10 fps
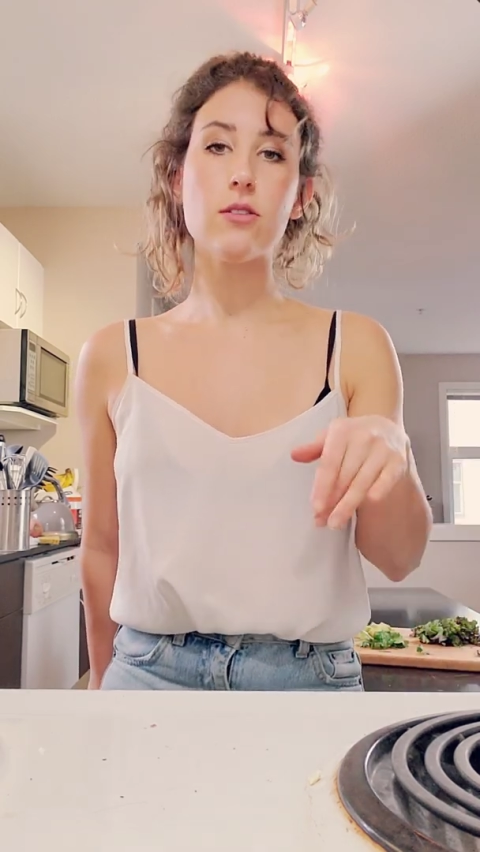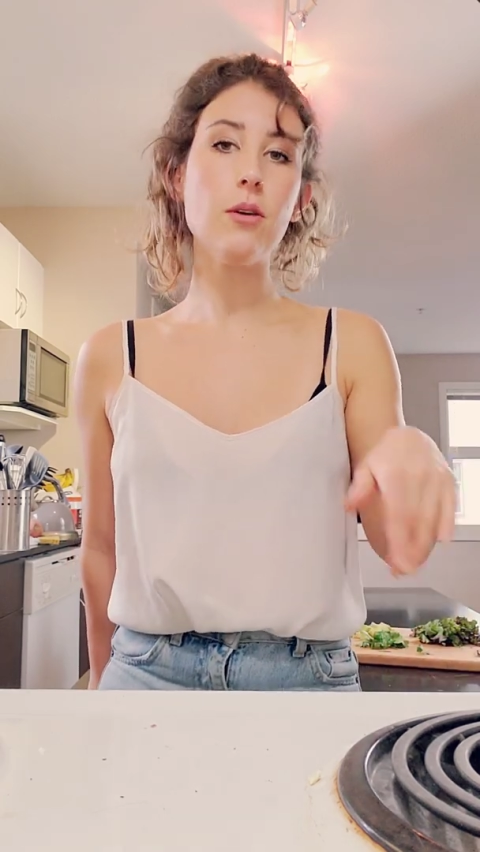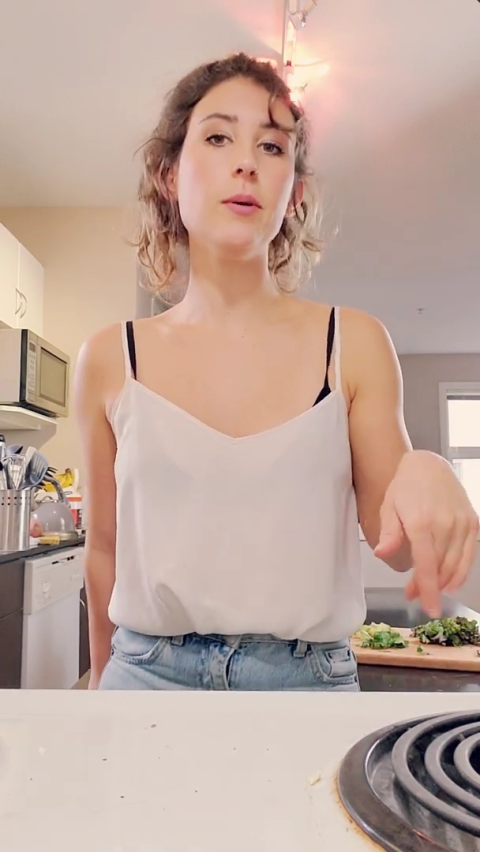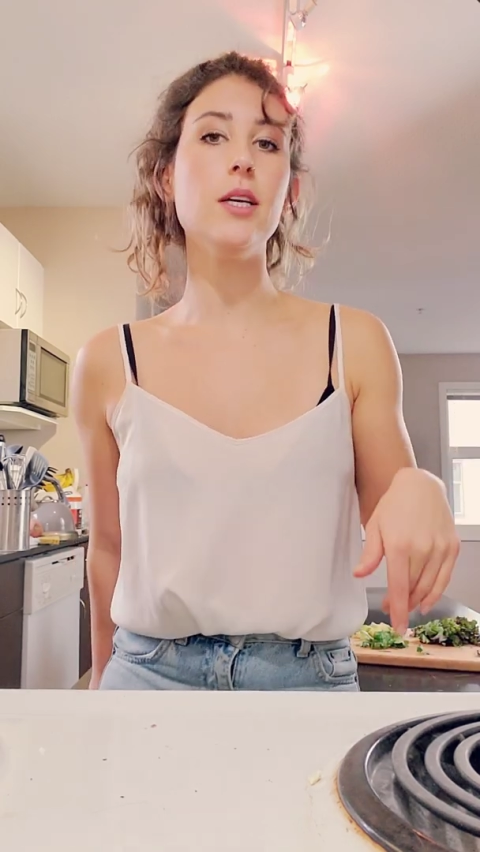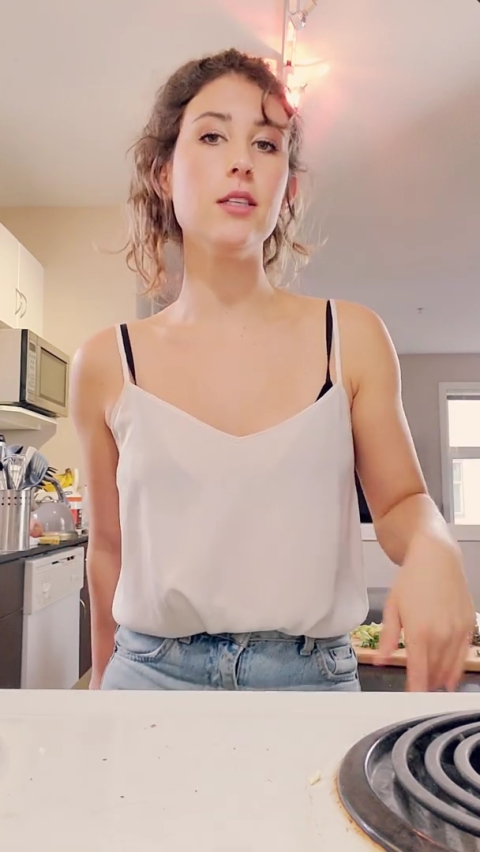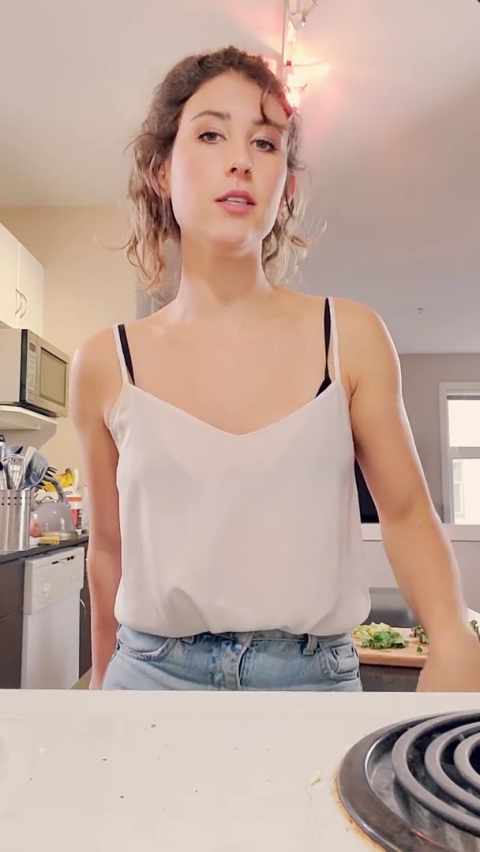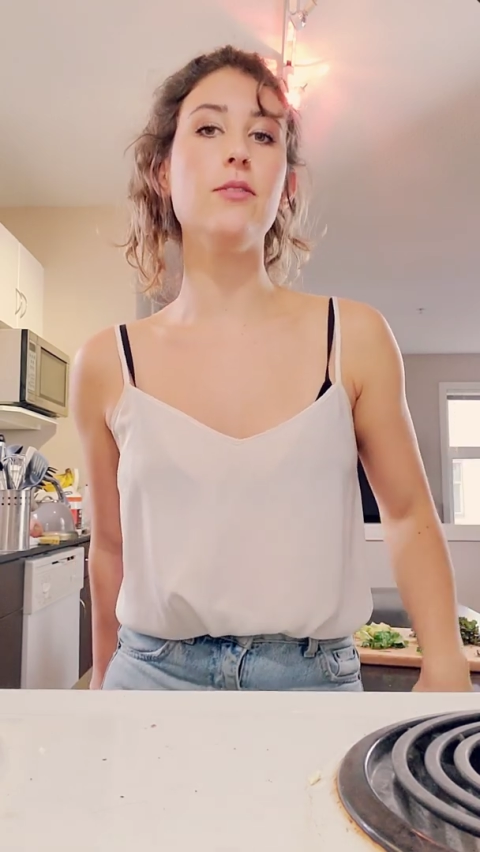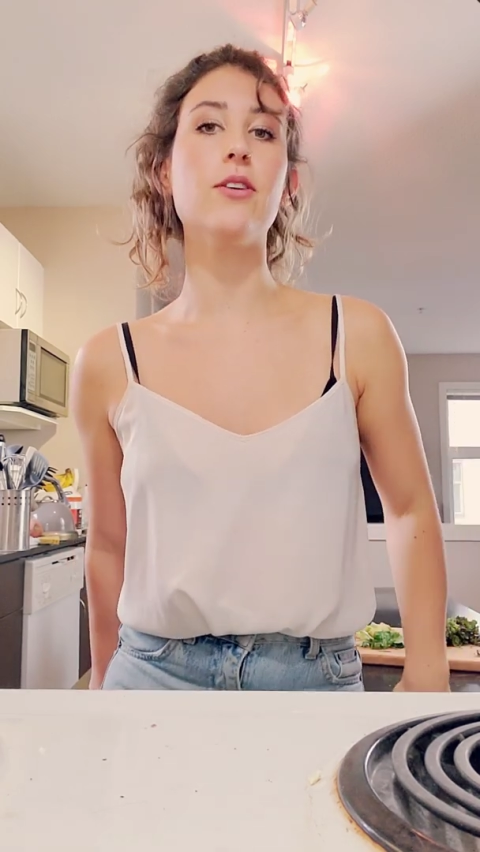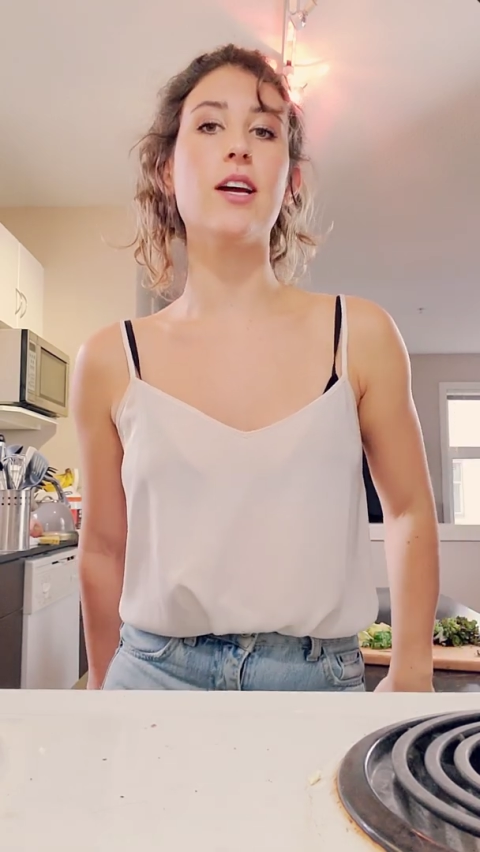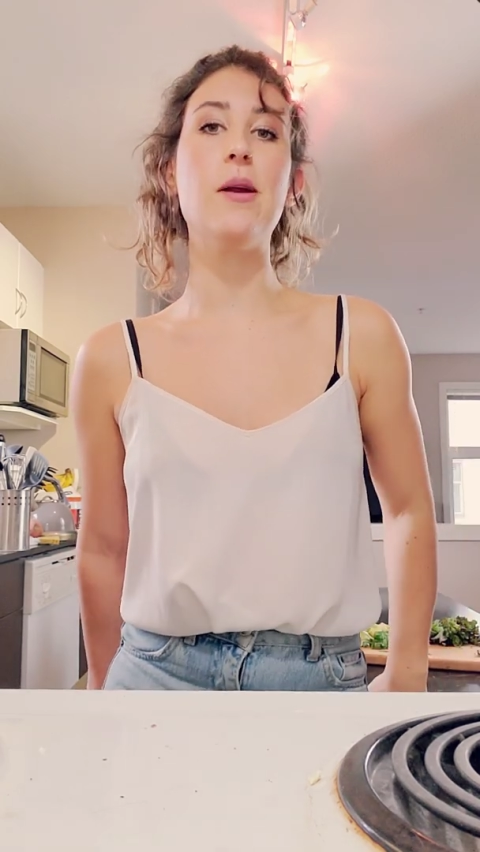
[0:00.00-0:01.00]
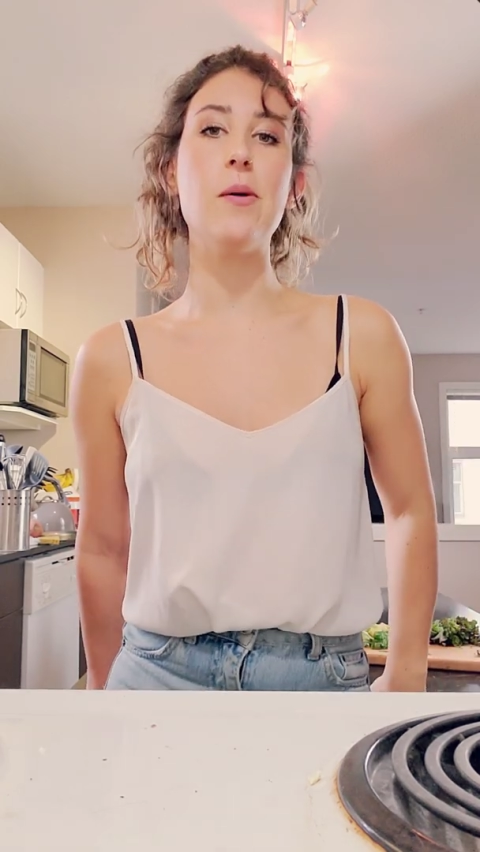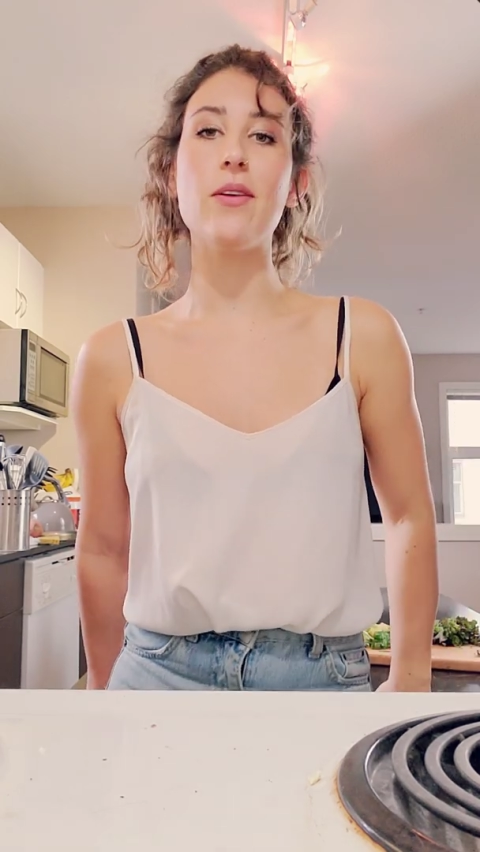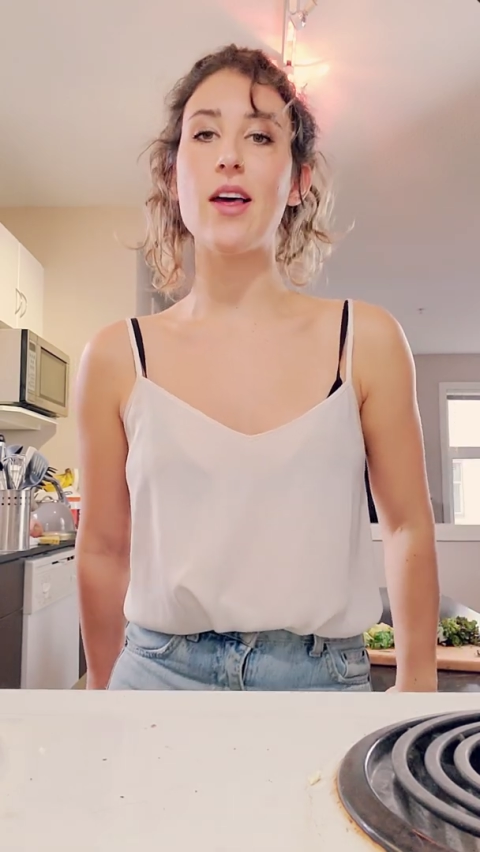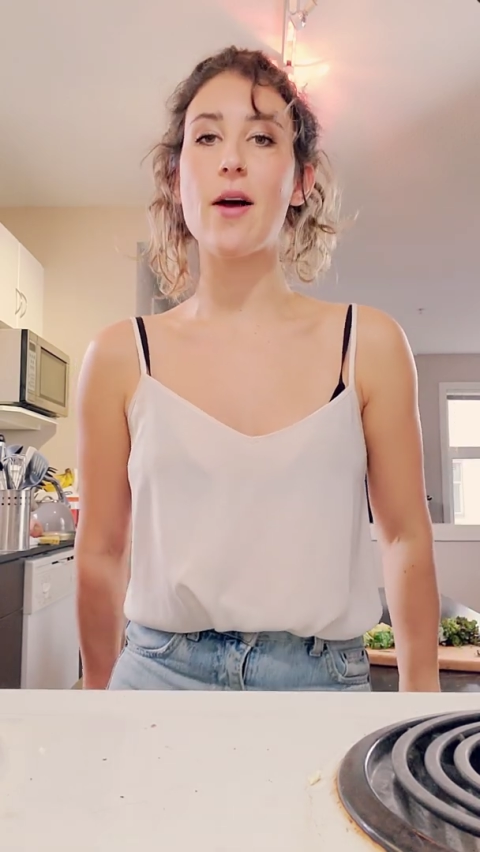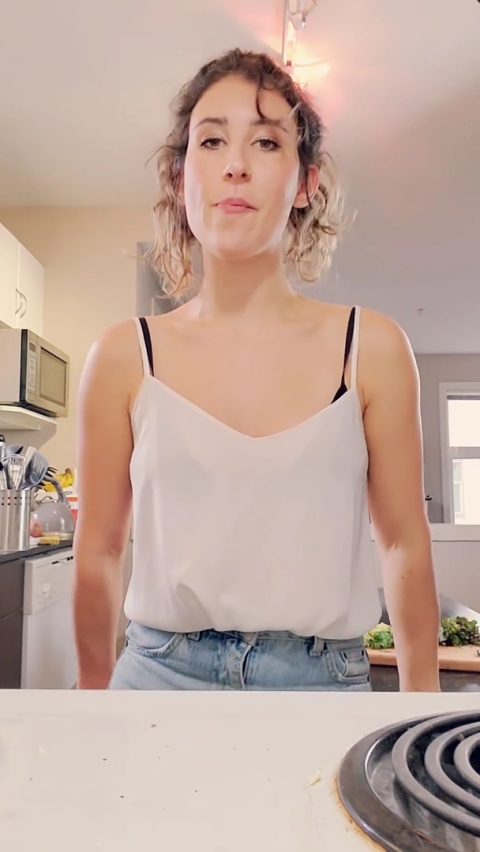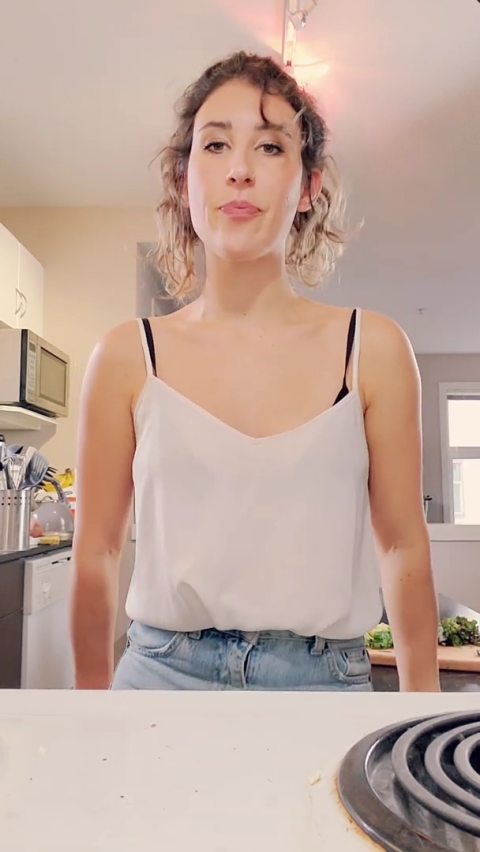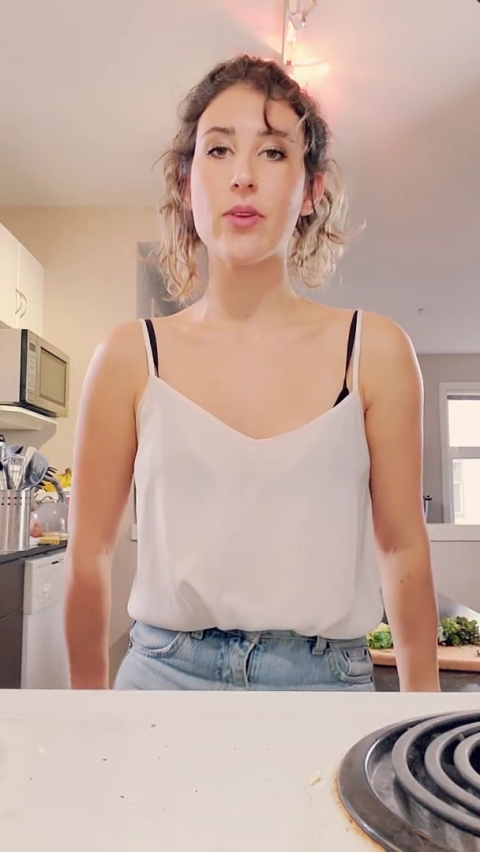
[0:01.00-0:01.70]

Stormy, did you forget about that?